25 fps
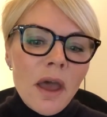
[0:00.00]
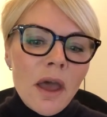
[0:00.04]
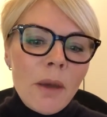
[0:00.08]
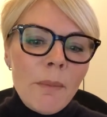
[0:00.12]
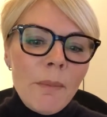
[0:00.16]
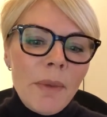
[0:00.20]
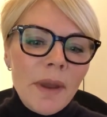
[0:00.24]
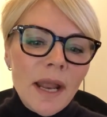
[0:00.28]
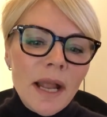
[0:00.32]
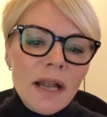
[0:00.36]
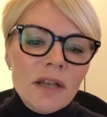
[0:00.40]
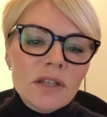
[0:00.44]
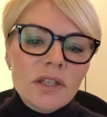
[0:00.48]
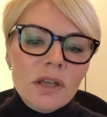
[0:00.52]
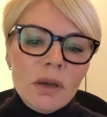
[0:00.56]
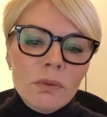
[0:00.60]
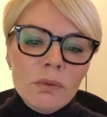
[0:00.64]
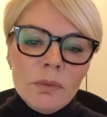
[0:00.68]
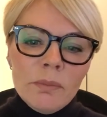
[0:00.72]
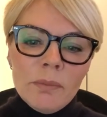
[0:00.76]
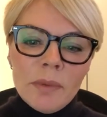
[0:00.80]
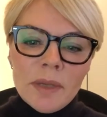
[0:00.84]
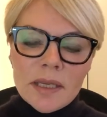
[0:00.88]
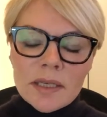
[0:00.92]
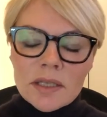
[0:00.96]
Um, but actually,
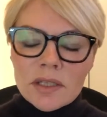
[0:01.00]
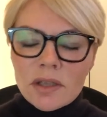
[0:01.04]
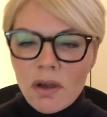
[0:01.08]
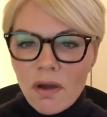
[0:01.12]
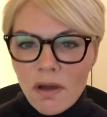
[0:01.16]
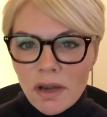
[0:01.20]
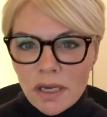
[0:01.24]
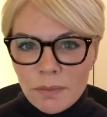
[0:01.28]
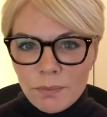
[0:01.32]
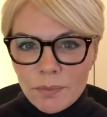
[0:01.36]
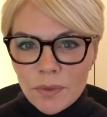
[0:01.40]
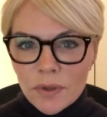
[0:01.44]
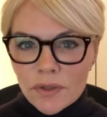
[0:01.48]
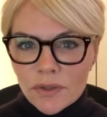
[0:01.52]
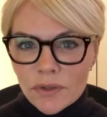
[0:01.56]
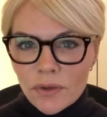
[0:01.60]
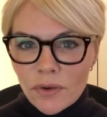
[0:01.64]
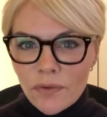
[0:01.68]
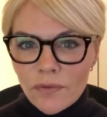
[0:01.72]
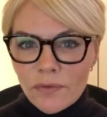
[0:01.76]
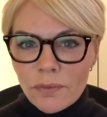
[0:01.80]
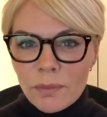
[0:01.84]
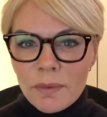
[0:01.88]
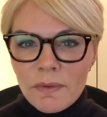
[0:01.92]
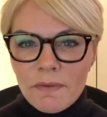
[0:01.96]
I wouldn't be entirely put
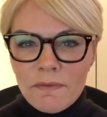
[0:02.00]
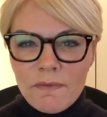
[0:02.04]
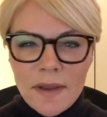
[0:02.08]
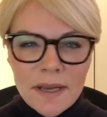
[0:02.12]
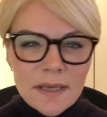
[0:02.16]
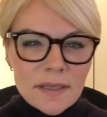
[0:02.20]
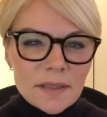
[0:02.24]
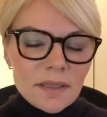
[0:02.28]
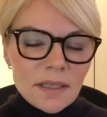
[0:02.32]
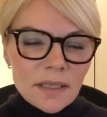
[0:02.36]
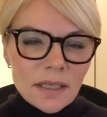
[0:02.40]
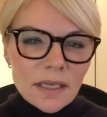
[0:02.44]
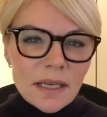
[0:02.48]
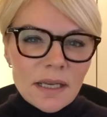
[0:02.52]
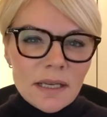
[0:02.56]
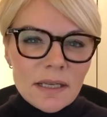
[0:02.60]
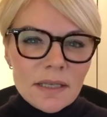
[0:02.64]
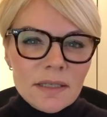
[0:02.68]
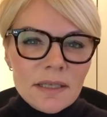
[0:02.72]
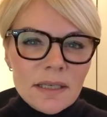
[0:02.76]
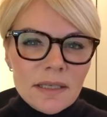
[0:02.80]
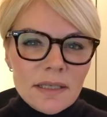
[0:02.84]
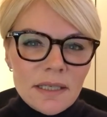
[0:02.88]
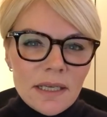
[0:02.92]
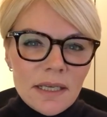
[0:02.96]
off from investing
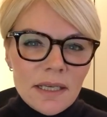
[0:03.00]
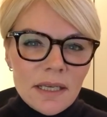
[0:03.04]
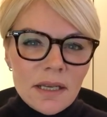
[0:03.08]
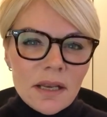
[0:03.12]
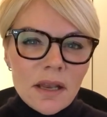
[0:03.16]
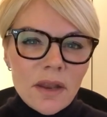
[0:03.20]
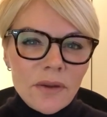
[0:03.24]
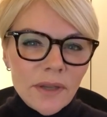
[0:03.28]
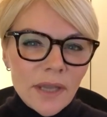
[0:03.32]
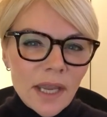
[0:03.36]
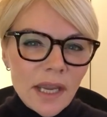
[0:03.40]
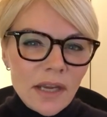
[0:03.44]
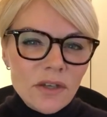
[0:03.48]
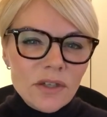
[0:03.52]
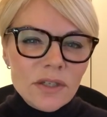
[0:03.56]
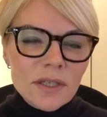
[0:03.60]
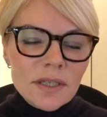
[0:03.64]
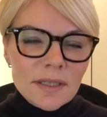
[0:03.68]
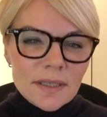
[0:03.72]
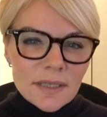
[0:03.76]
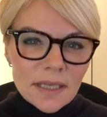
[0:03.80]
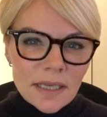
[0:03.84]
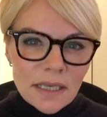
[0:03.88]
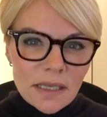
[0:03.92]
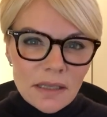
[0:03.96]
in city
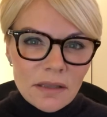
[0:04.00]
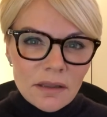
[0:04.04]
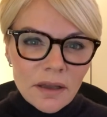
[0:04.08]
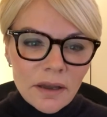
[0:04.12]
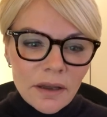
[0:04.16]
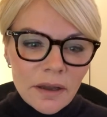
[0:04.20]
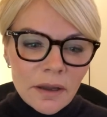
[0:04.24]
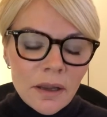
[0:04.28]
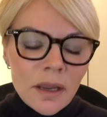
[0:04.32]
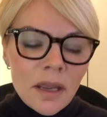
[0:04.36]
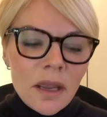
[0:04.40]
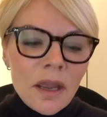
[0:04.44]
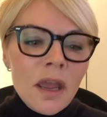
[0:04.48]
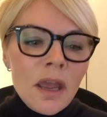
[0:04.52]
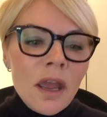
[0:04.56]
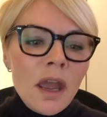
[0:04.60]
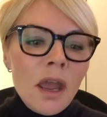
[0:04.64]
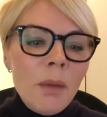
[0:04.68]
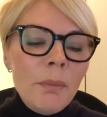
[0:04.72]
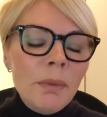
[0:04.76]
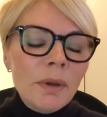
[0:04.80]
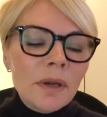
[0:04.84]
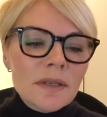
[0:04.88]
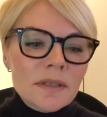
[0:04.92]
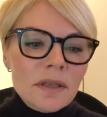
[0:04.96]
locations either,
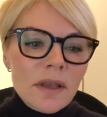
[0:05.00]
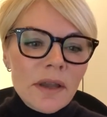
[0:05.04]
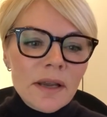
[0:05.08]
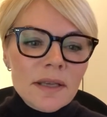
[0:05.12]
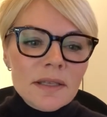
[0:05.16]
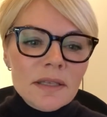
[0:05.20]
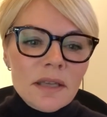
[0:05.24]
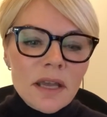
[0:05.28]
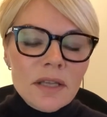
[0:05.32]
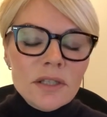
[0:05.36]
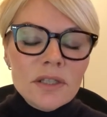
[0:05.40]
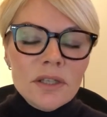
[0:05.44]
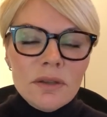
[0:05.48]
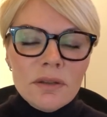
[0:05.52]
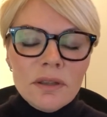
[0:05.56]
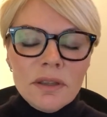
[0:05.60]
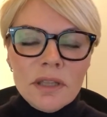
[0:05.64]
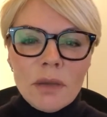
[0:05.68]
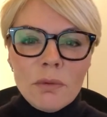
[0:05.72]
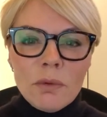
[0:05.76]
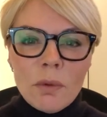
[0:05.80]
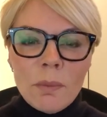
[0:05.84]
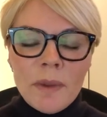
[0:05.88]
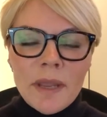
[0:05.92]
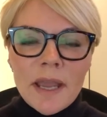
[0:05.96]
because, like I said, I do
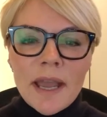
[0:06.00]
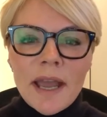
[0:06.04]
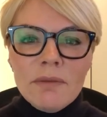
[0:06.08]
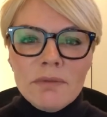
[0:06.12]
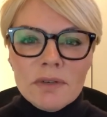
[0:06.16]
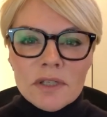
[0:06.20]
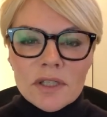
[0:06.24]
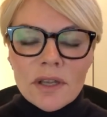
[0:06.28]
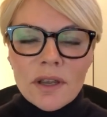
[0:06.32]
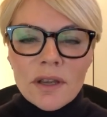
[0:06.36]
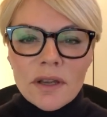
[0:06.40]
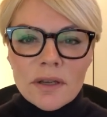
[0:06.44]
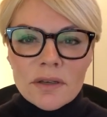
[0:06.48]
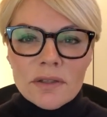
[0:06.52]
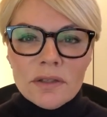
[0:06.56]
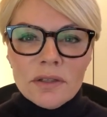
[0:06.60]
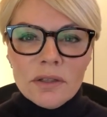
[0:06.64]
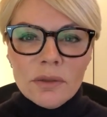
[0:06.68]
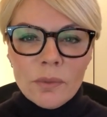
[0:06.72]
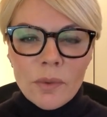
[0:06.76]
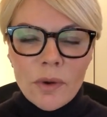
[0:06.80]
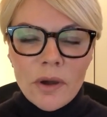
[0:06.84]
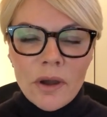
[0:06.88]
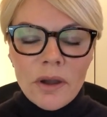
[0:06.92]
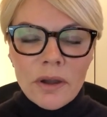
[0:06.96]
think there will be a return
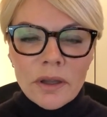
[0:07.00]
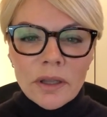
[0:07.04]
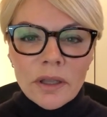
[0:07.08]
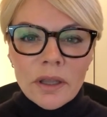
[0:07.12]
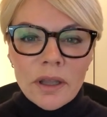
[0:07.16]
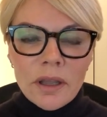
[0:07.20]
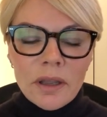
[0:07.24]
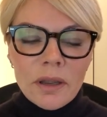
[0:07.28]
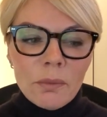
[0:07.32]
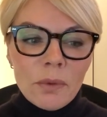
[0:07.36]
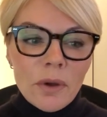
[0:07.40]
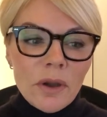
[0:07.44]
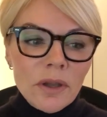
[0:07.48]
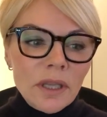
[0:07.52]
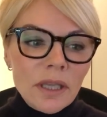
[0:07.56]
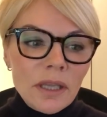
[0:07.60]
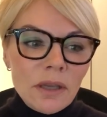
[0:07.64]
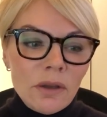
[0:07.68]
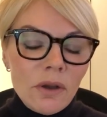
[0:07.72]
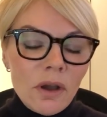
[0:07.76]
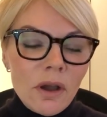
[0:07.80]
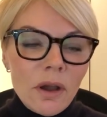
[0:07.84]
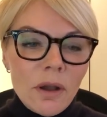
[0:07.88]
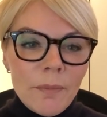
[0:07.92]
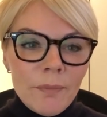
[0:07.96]
to the work
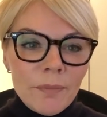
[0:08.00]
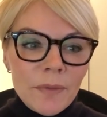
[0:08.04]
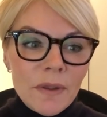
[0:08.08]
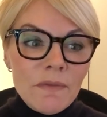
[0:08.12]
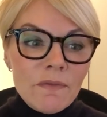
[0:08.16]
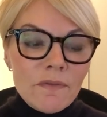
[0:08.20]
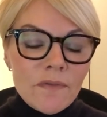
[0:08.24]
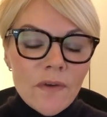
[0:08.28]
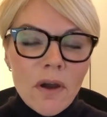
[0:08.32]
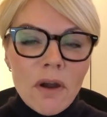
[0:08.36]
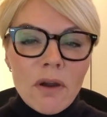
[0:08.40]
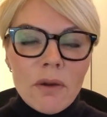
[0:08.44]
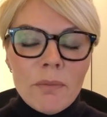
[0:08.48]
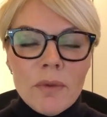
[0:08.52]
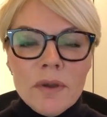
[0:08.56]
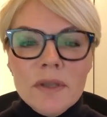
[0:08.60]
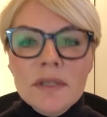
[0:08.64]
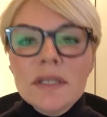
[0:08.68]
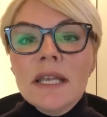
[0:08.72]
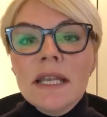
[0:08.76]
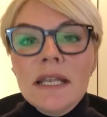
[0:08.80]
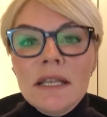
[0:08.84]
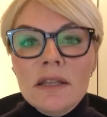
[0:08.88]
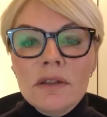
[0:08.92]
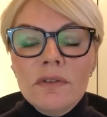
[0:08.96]
working um,
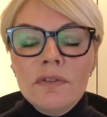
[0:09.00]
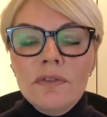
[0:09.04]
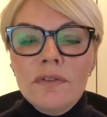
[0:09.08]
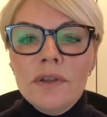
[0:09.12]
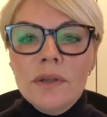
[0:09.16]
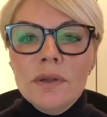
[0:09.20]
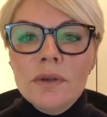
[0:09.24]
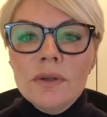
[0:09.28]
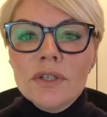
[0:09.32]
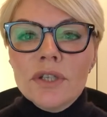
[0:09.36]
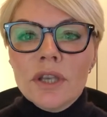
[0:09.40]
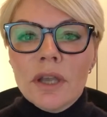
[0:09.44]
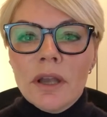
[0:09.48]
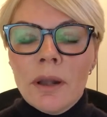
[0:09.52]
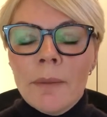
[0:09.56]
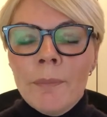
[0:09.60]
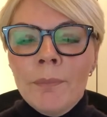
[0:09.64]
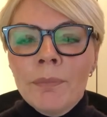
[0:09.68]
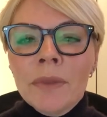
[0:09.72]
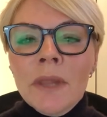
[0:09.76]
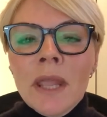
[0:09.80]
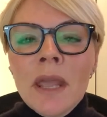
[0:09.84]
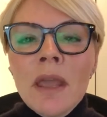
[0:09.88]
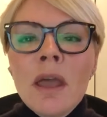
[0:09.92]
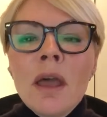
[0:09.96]
environment in the future.